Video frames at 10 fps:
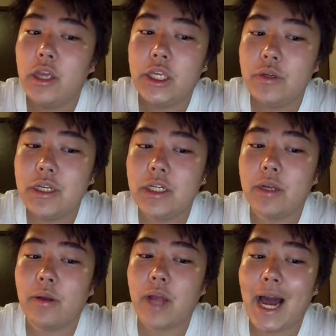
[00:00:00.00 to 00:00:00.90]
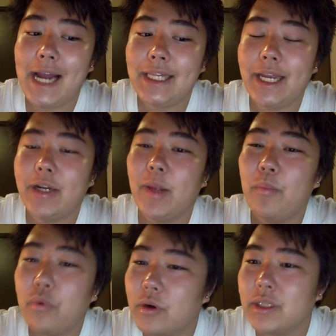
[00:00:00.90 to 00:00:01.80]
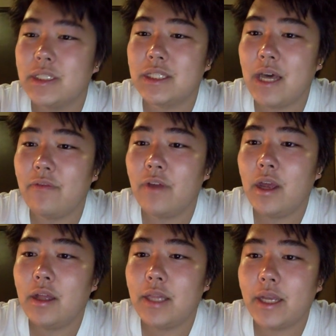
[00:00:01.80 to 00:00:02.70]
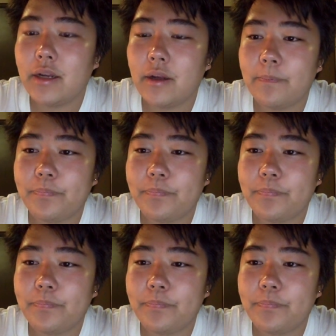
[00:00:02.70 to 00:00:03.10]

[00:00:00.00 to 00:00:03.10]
You didn't highlight important stuff like